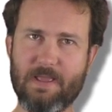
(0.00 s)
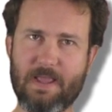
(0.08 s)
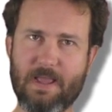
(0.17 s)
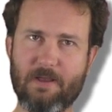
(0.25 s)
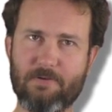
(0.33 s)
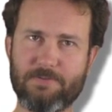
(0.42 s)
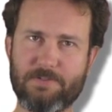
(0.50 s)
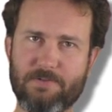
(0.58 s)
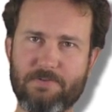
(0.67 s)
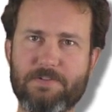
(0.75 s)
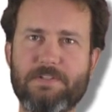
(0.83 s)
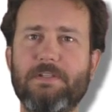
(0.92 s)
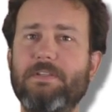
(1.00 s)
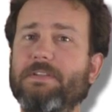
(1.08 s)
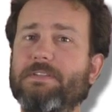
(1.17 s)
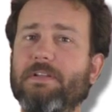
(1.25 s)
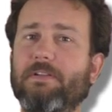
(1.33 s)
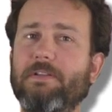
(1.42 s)
how to
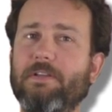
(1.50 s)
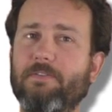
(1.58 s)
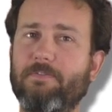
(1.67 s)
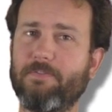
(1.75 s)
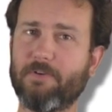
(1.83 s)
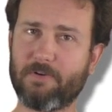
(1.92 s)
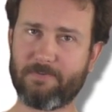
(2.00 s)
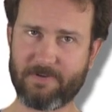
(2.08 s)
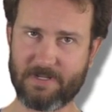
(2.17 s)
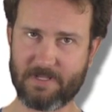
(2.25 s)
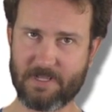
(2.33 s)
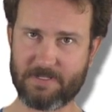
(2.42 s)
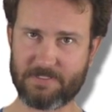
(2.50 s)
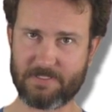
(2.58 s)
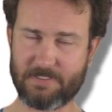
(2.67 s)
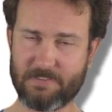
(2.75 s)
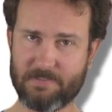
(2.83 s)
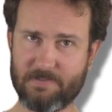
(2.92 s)
statistically infer a
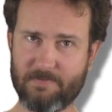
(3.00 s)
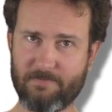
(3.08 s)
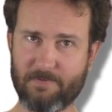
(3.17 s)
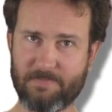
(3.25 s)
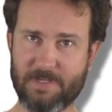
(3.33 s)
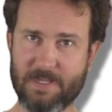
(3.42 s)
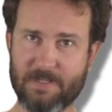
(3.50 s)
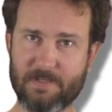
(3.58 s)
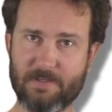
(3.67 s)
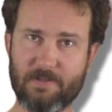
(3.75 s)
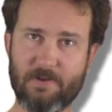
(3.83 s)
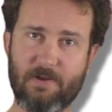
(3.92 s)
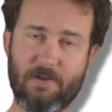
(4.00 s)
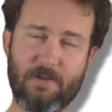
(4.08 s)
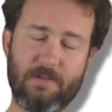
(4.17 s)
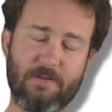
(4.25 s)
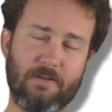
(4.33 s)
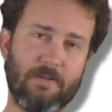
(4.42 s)
phylogeny from data
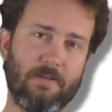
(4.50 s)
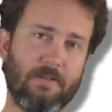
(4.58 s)
on